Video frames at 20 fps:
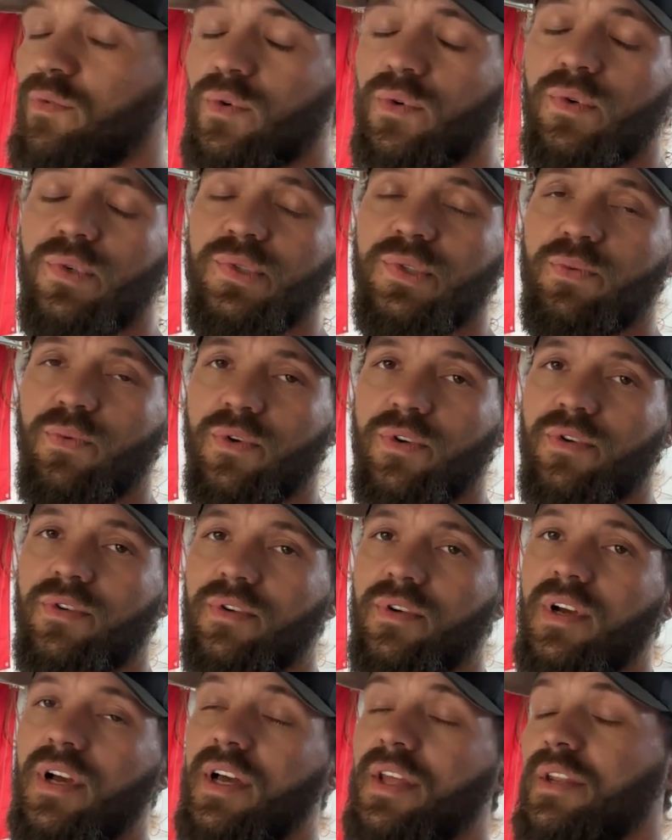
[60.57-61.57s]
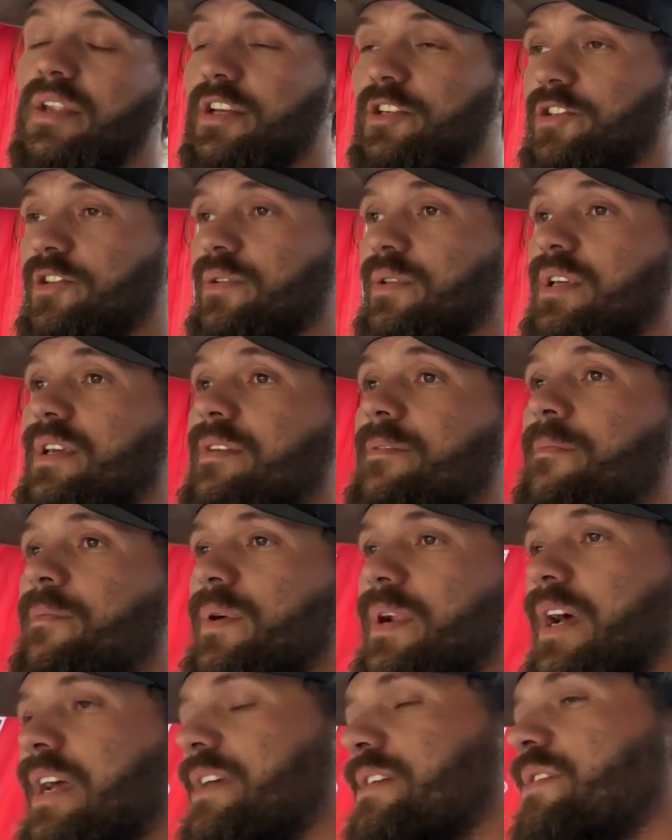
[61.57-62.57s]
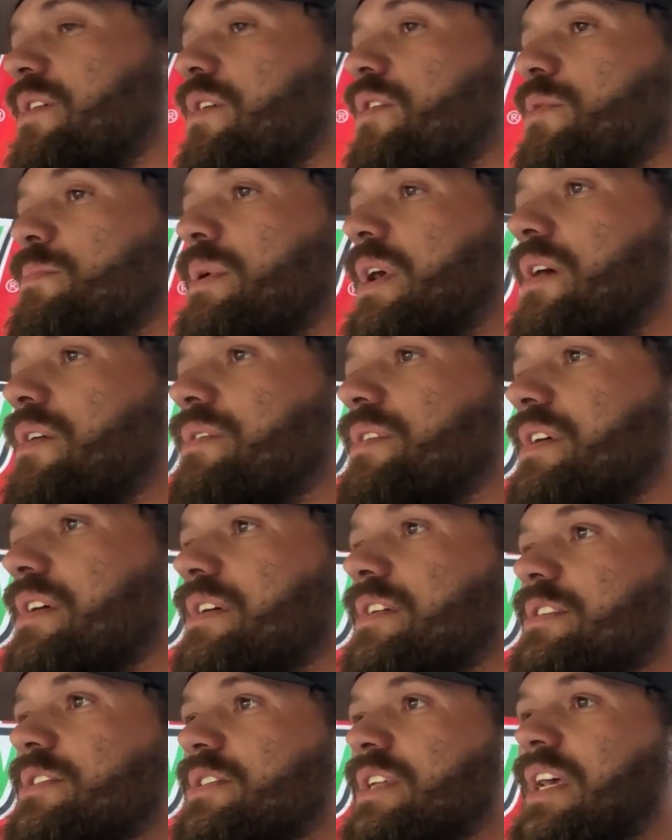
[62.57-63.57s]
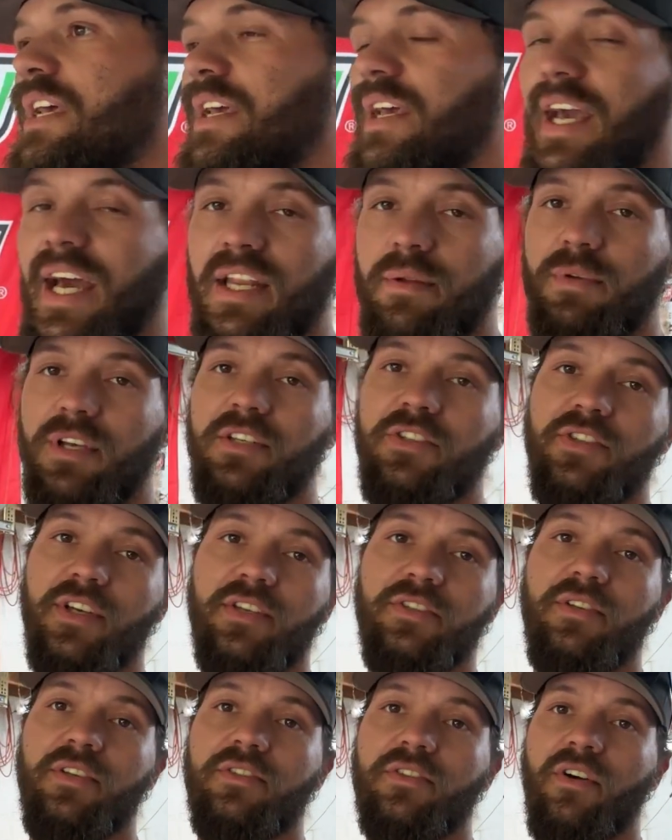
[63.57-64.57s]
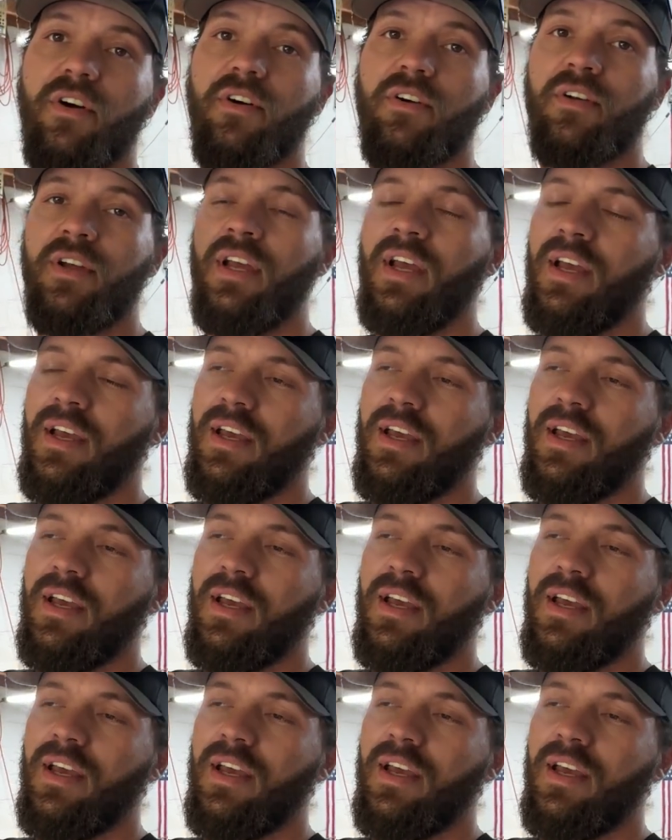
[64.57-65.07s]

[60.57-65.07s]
rules were initially, when I called him out, is it had to be a 60s car,